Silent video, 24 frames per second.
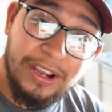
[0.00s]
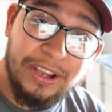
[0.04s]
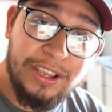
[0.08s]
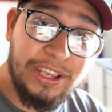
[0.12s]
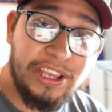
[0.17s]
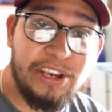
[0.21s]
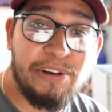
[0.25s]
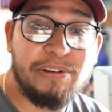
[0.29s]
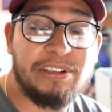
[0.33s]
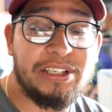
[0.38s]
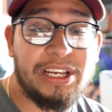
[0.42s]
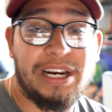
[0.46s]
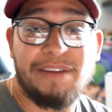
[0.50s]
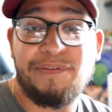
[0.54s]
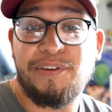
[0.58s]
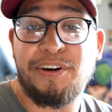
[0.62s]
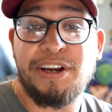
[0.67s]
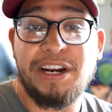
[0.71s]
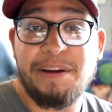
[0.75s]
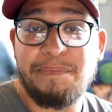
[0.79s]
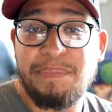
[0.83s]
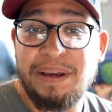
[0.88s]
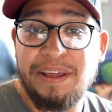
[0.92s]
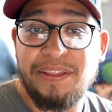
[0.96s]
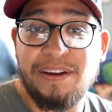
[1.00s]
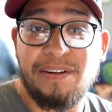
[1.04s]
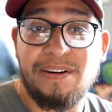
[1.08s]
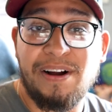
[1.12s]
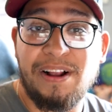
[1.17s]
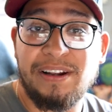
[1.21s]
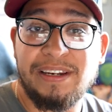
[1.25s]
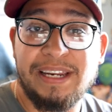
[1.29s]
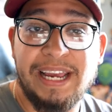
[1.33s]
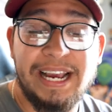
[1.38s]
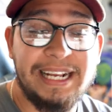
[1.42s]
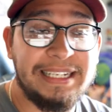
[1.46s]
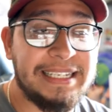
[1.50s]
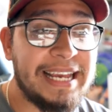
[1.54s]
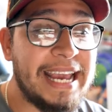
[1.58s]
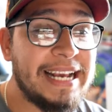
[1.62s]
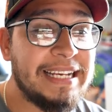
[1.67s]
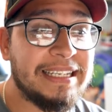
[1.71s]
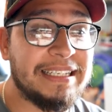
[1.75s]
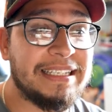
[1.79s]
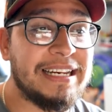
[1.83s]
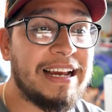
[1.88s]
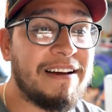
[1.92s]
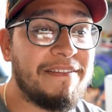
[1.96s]
Use it. If you're going to be there all day,
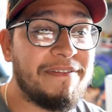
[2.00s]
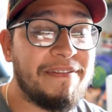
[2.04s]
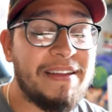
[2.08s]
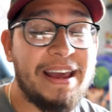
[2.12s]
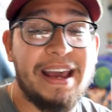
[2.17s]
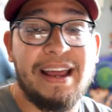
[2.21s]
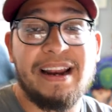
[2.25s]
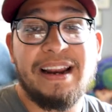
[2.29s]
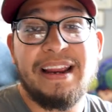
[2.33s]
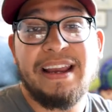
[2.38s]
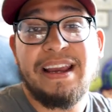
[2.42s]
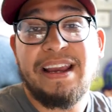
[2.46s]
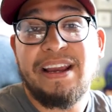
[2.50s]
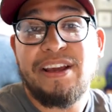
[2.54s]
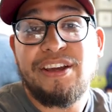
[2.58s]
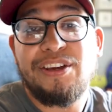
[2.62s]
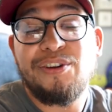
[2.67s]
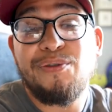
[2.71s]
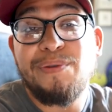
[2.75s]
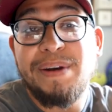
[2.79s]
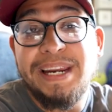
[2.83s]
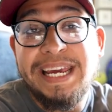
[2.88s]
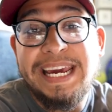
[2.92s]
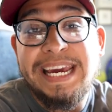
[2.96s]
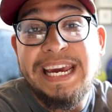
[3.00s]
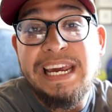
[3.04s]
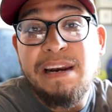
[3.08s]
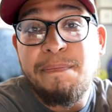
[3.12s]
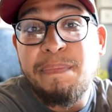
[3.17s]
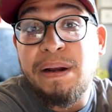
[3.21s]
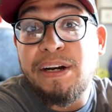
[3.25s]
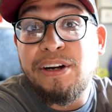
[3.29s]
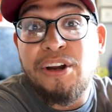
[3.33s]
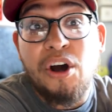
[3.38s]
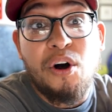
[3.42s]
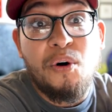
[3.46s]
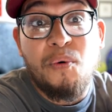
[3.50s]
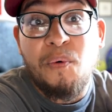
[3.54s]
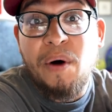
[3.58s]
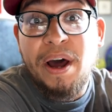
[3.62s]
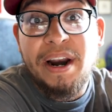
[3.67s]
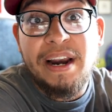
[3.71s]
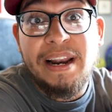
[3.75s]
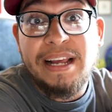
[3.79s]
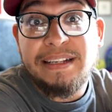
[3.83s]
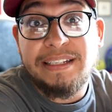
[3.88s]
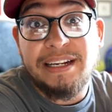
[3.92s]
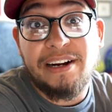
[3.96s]
take stuff that you need but don't
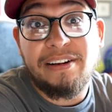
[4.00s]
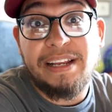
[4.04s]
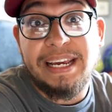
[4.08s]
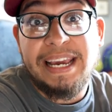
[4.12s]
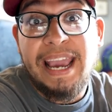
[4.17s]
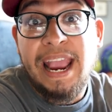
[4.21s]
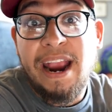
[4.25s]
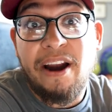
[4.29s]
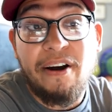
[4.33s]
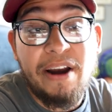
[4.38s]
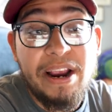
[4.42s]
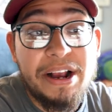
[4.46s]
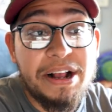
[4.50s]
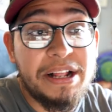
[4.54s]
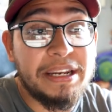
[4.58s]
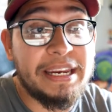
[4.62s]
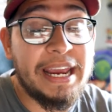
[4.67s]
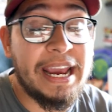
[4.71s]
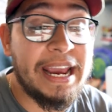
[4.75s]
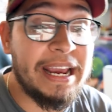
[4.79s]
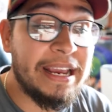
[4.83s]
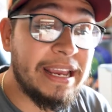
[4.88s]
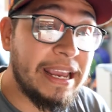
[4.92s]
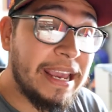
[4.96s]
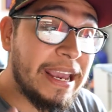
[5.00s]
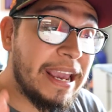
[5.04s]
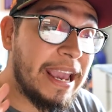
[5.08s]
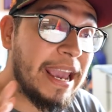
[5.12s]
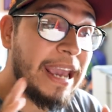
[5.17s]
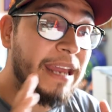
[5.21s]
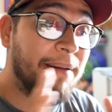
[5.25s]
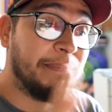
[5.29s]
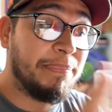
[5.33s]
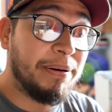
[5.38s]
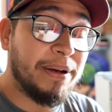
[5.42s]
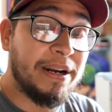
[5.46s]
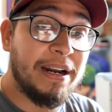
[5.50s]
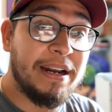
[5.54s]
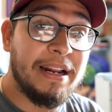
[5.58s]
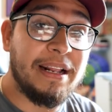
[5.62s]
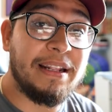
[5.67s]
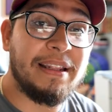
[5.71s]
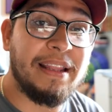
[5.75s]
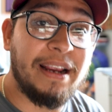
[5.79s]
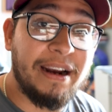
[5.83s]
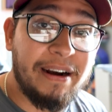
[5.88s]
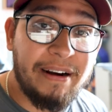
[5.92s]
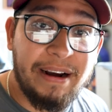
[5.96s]
want to necessarily carry all day and put it
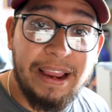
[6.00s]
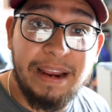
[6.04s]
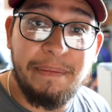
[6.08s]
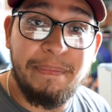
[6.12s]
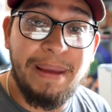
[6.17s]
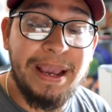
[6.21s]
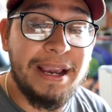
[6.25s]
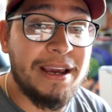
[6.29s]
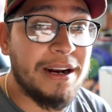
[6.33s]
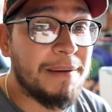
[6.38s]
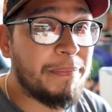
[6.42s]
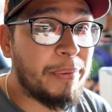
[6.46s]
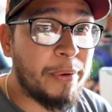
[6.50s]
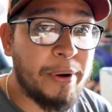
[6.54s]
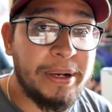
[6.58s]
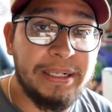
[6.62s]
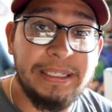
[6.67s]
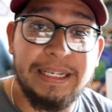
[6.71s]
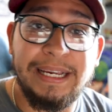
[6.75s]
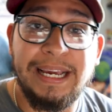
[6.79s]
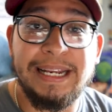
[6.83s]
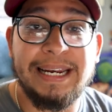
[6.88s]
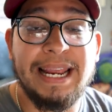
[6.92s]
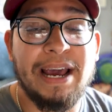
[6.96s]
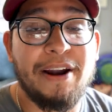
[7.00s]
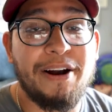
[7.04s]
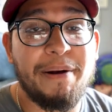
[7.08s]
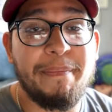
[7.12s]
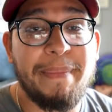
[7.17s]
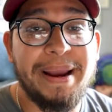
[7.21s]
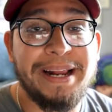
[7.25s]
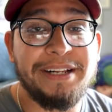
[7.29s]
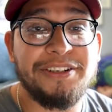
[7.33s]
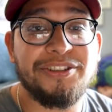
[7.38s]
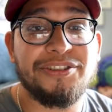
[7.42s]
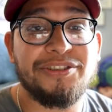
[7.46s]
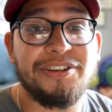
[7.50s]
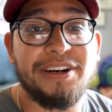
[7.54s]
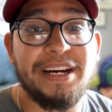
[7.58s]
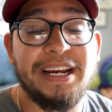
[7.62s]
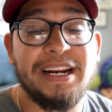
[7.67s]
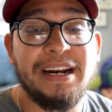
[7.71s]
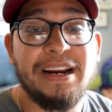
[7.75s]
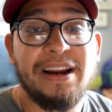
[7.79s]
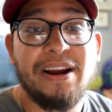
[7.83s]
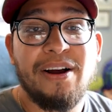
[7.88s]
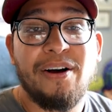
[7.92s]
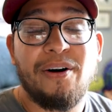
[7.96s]
in there, and make it a point to get down on Main
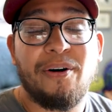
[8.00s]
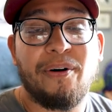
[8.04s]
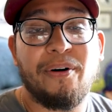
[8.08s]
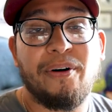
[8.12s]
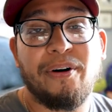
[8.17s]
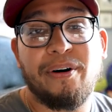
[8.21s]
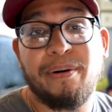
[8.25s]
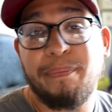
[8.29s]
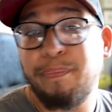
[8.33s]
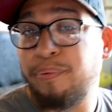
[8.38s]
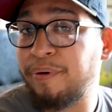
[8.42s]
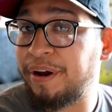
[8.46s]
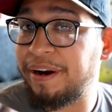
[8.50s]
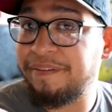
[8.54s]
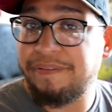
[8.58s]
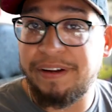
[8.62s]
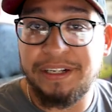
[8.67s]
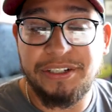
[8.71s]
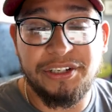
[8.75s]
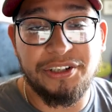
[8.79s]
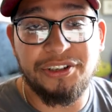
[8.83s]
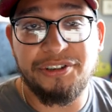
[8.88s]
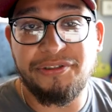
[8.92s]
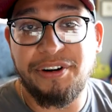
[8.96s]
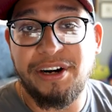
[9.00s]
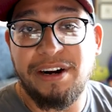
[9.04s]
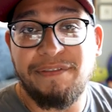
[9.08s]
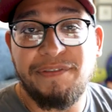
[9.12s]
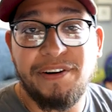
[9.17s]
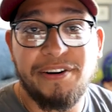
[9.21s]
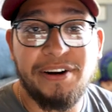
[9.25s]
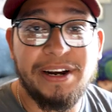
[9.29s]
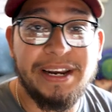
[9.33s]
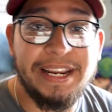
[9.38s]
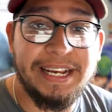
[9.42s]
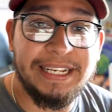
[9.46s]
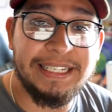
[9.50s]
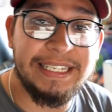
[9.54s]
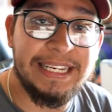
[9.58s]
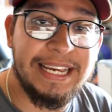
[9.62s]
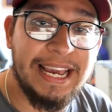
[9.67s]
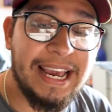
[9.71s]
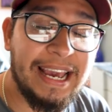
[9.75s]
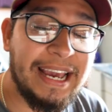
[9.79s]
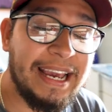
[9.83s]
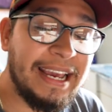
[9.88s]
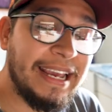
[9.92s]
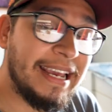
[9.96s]
Street or Buena Vista Street if you're in
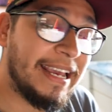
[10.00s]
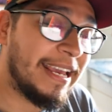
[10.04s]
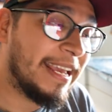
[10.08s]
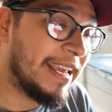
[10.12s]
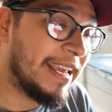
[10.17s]
DCA